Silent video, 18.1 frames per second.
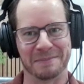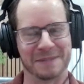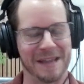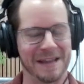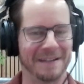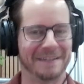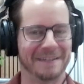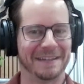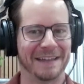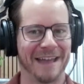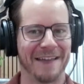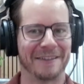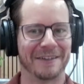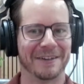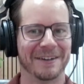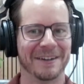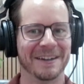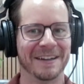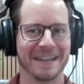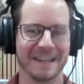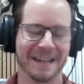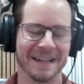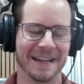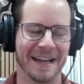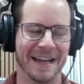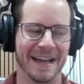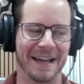data together,
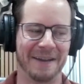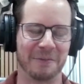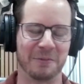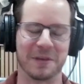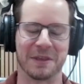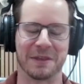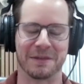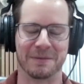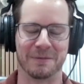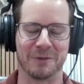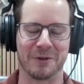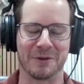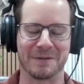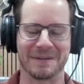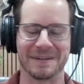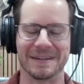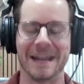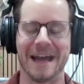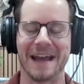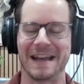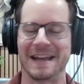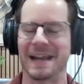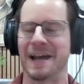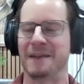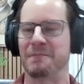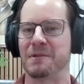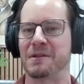and we're
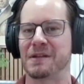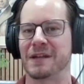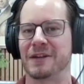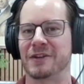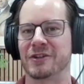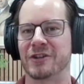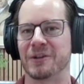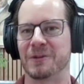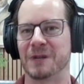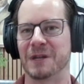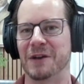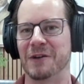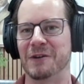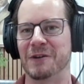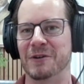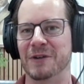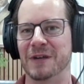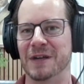99% sure we know who it